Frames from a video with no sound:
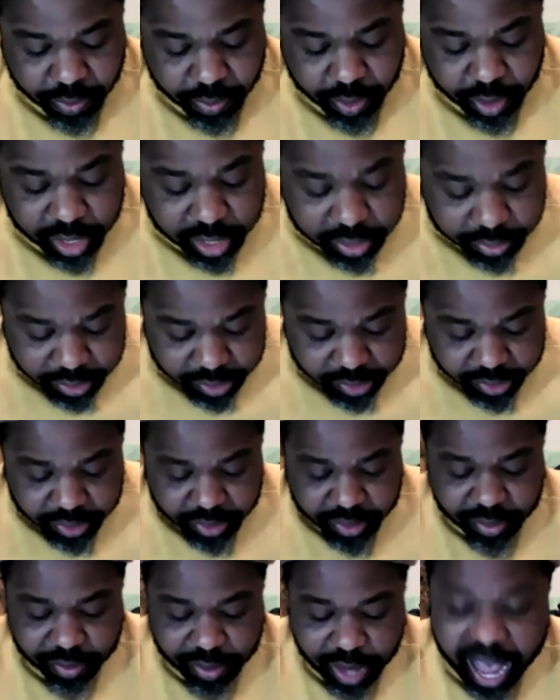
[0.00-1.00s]

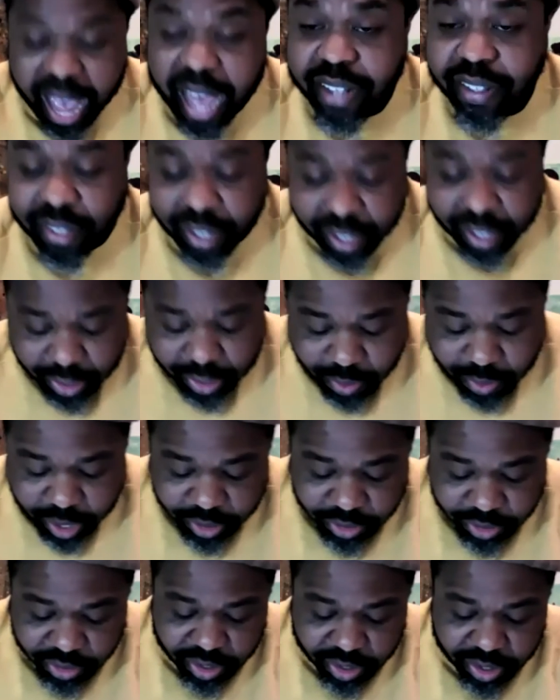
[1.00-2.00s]
Lyrics, asking
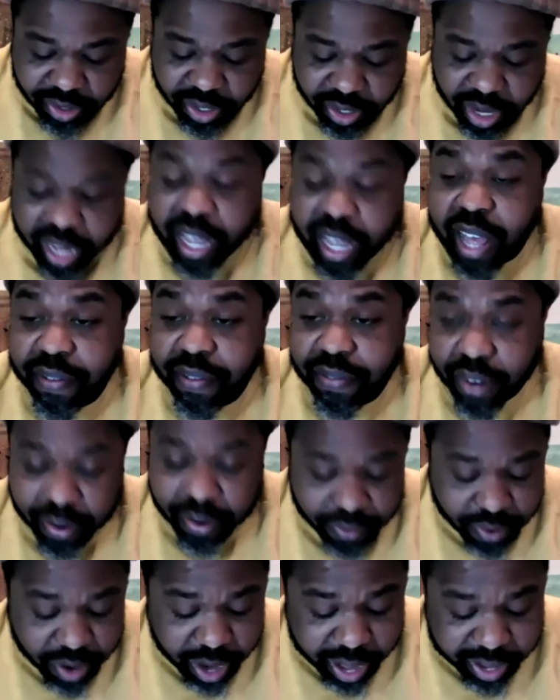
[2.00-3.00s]
questions like I've
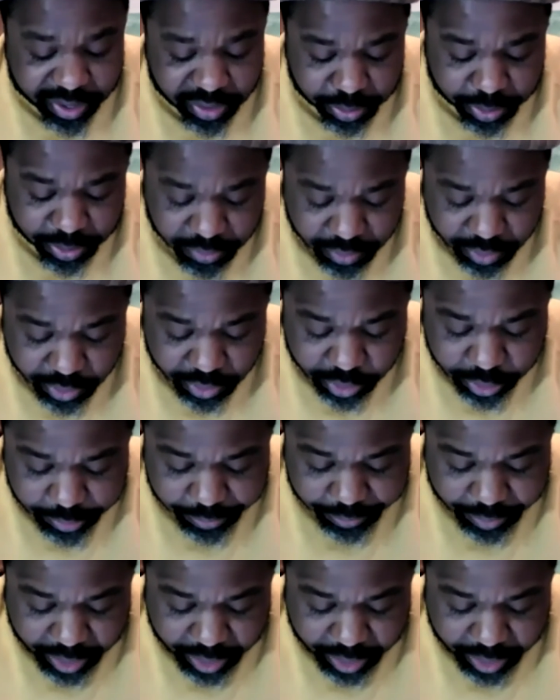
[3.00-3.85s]
never asked before,